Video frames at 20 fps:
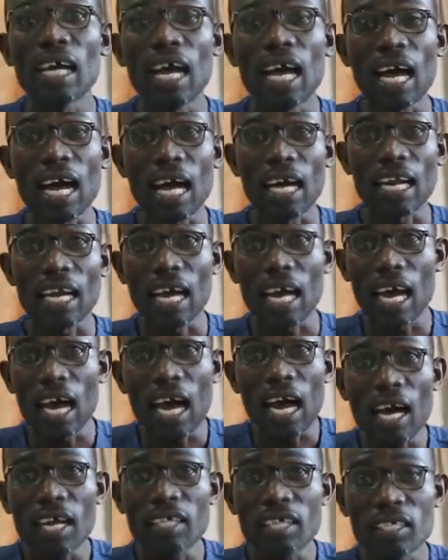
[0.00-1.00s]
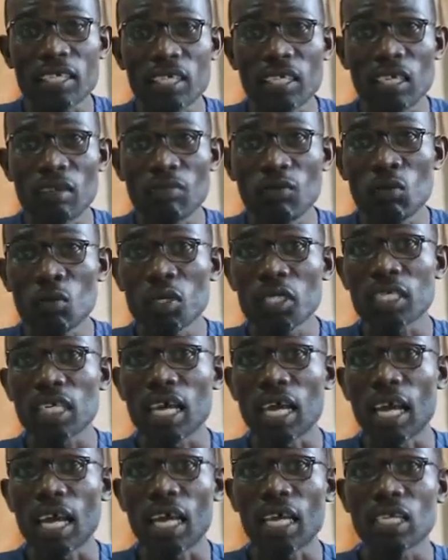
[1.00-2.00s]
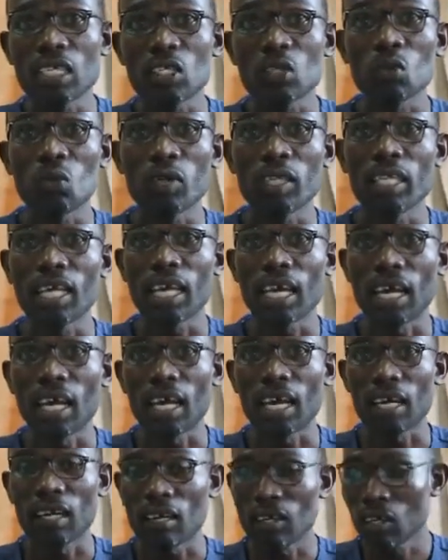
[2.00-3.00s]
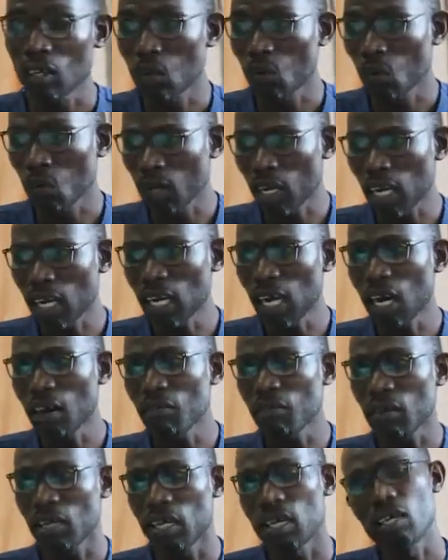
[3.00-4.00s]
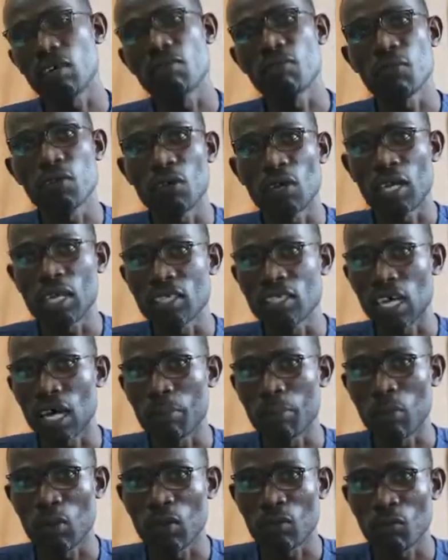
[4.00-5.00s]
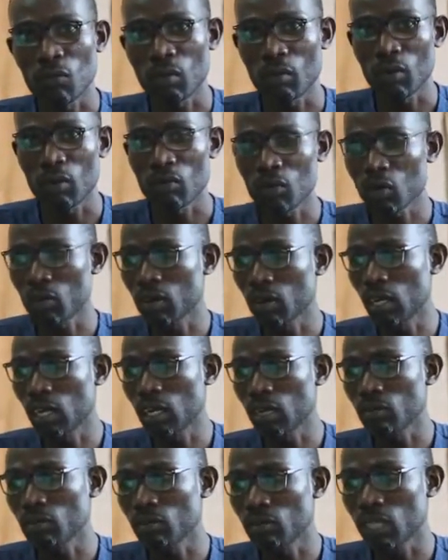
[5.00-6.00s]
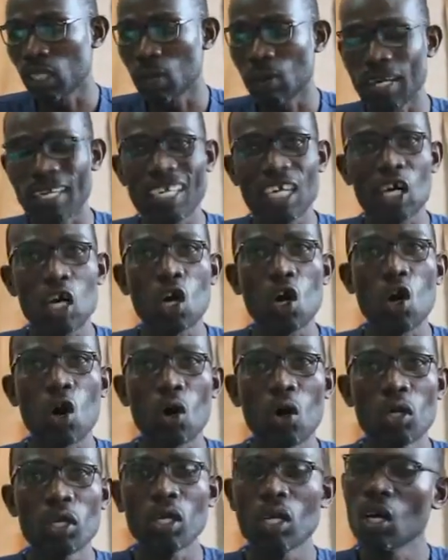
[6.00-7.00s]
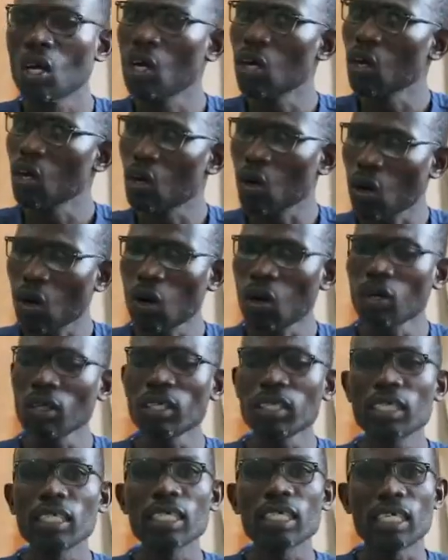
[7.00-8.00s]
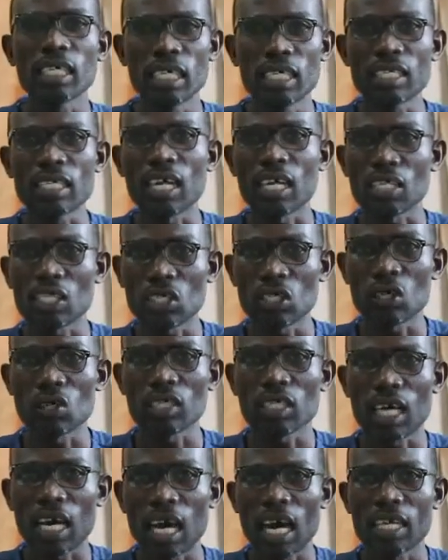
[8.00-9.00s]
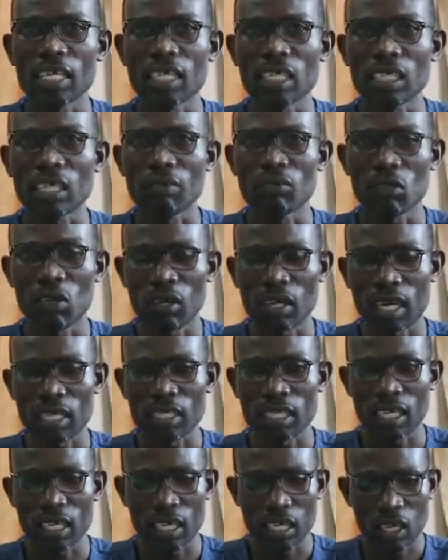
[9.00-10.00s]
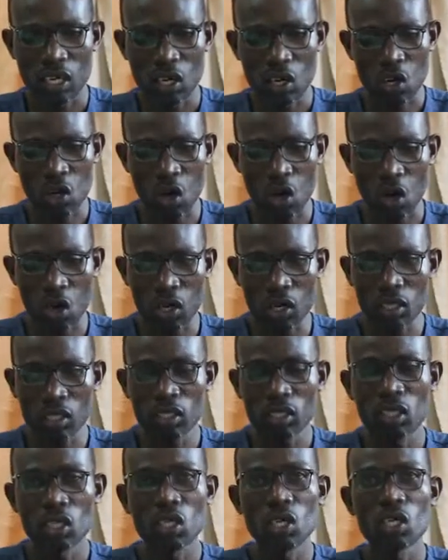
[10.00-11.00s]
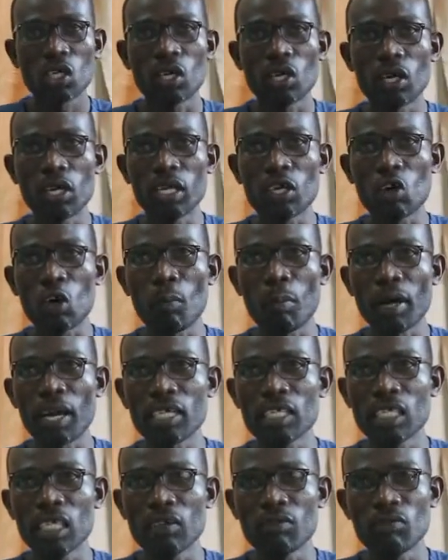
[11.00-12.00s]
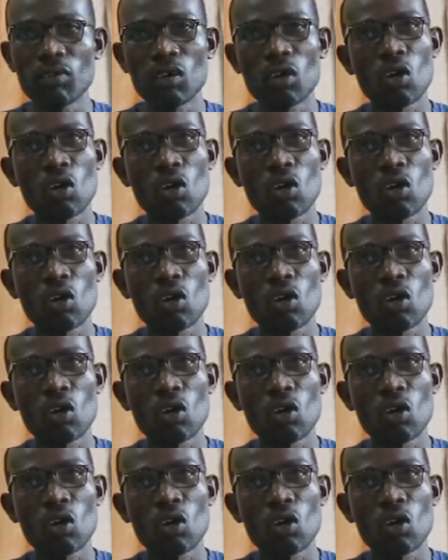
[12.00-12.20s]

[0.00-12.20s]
an adjective which ends with l. We can have a free example from the word cold. Cold is a short adjective. So you can say cold, in comparative,